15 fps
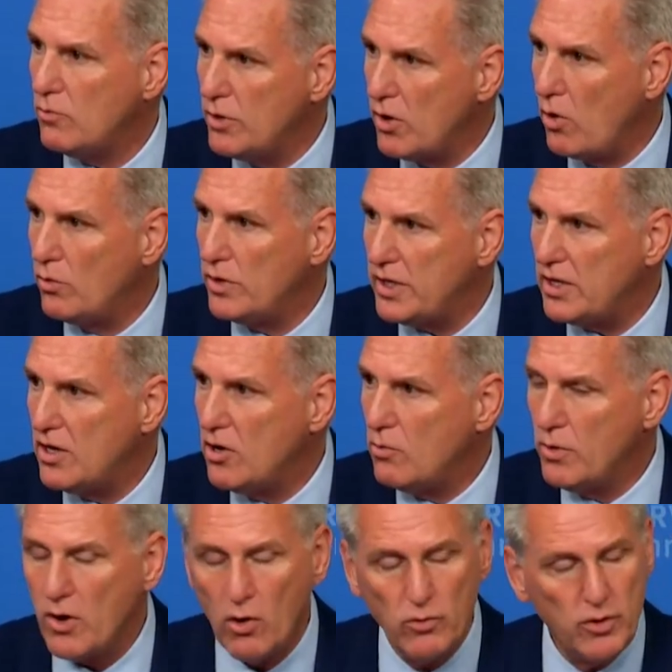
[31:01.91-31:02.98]
We only
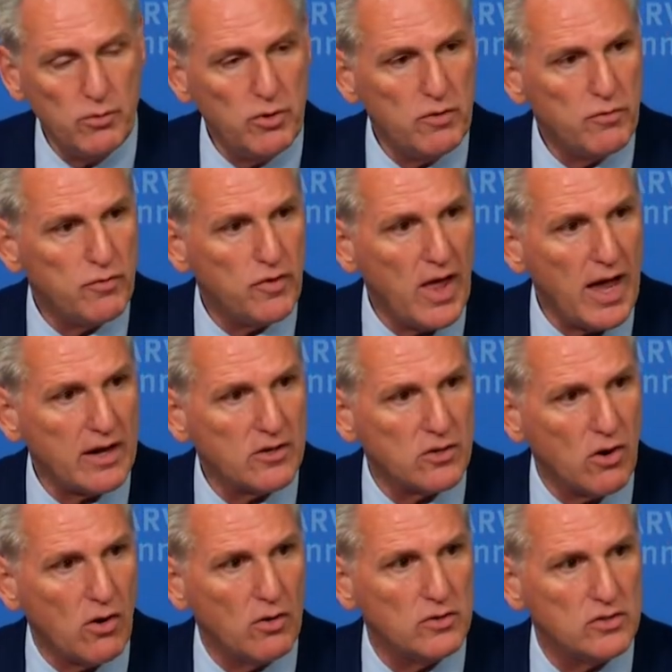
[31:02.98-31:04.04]

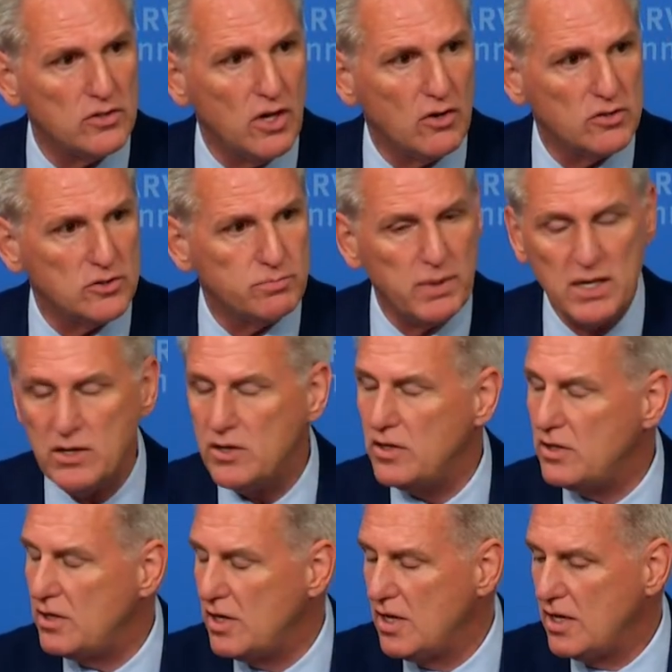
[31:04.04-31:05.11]
reflect our
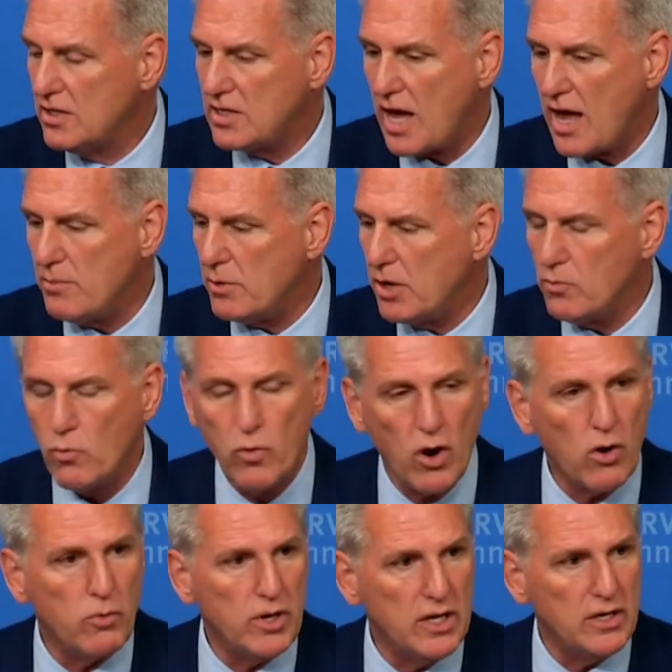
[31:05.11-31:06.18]
spend time on
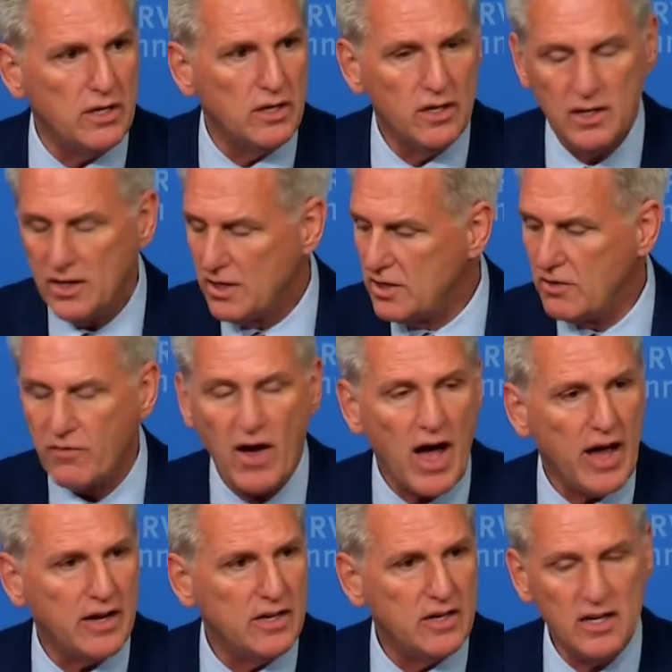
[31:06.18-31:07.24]
where we divide.